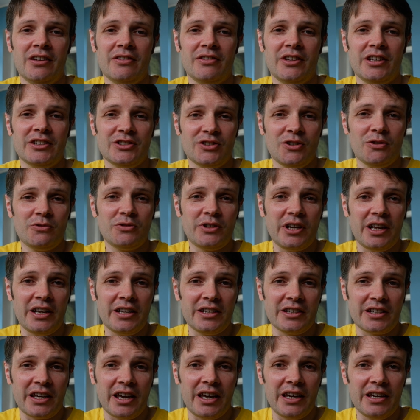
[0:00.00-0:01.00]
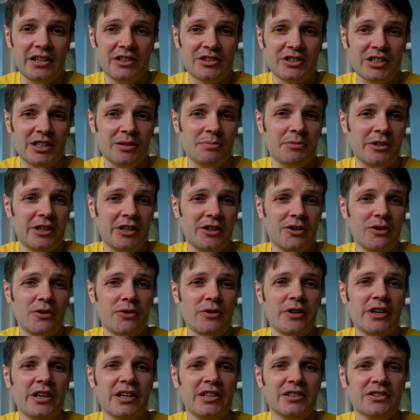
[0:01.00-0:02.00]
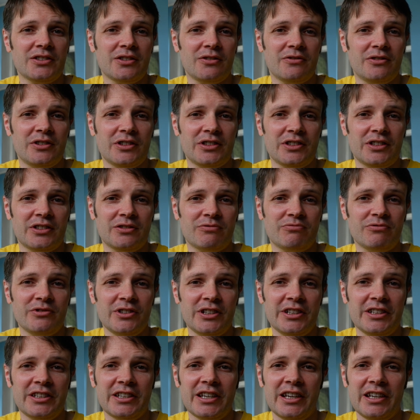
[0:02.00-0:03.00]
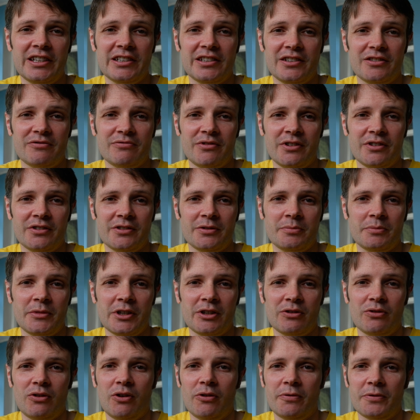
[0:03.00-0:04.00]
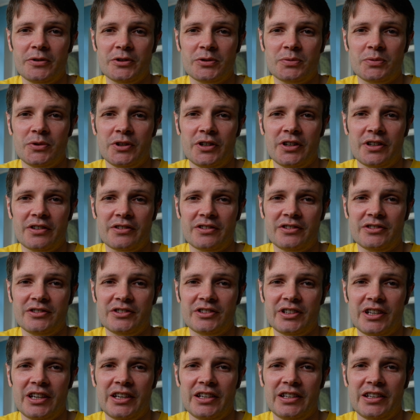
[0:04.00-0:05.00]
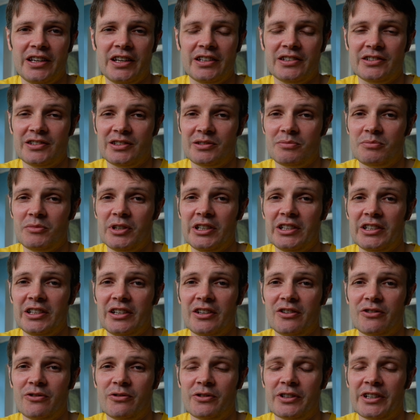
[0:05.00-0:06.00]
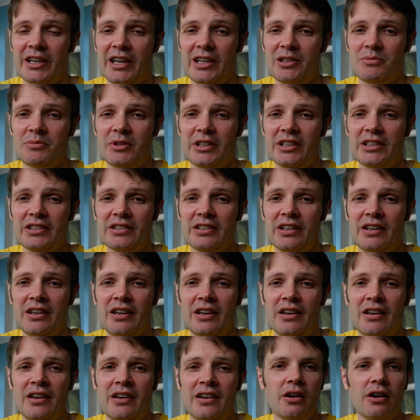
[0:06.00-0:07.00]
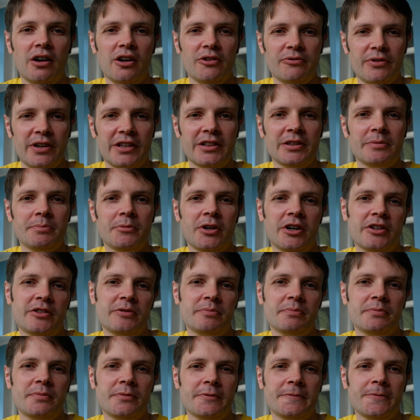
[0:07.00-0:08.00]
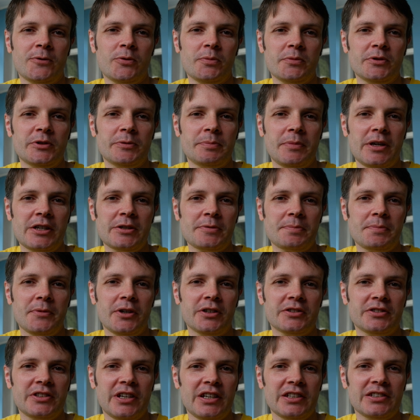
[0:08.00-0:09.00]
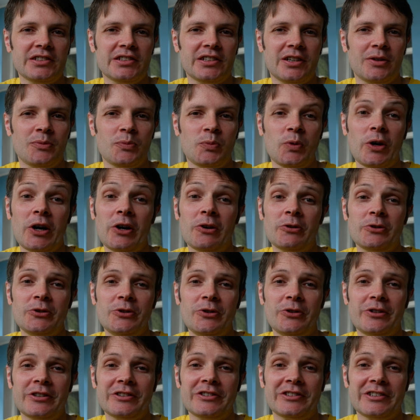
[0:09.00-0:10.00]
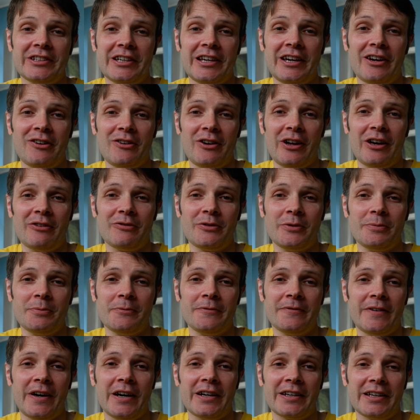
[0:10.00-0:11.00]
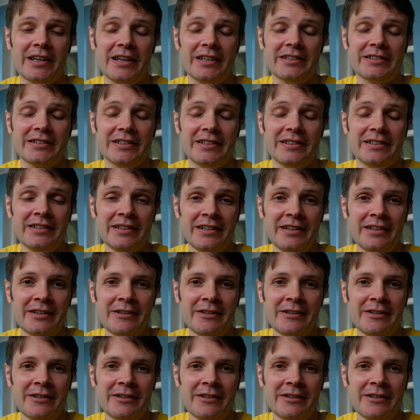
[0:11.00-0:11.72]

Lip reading: There's no dedicated GPU here, so this is really geared at run-of-the-mill office work than say editing media or gaming. I ran the Python performance benchmark test, and well, you can see how loud the fan gets here.